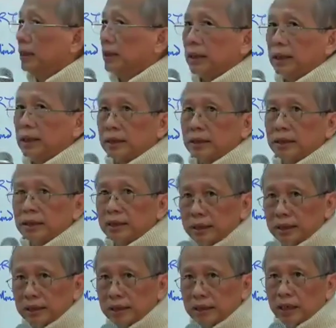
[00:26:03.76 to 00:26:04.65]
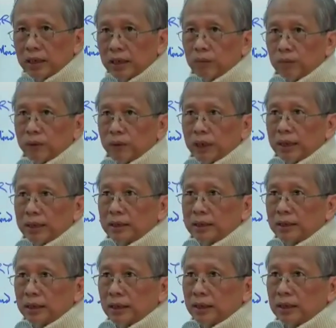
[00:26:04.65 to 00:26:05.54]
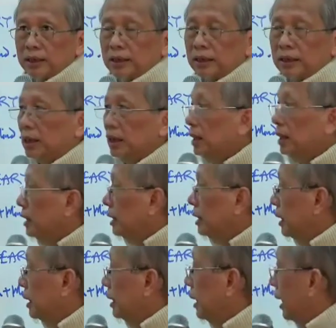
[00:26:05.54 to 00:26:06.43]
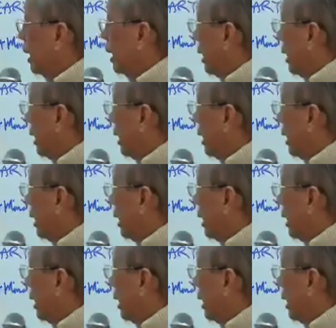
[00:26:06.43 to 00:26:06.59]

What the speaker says: nature is just an awareness nature. It doesn't